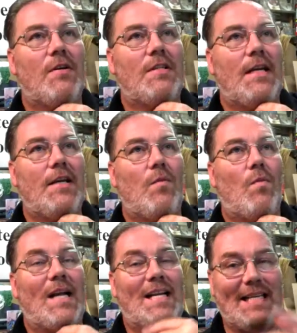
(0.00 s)
to tell you
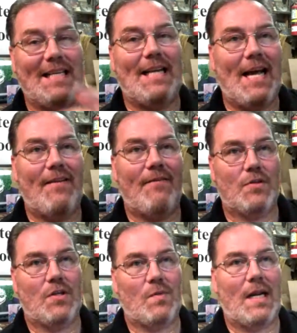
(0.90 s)
what I did have
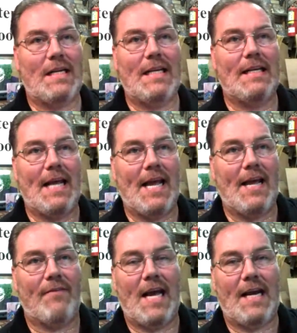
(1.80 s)
versus what I didn't
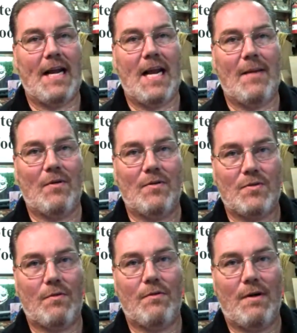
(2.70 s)
have. I had a hammer,
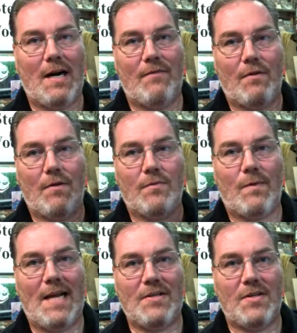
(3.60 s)
screwdriver,
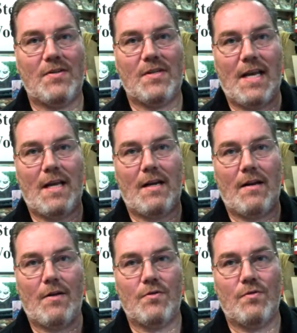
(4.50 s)
ratchet set,
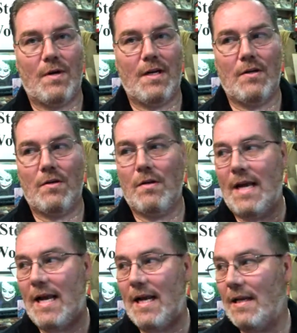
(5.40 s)
a drill,
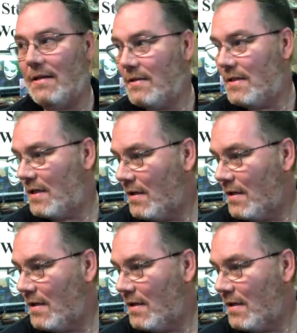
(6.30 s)
and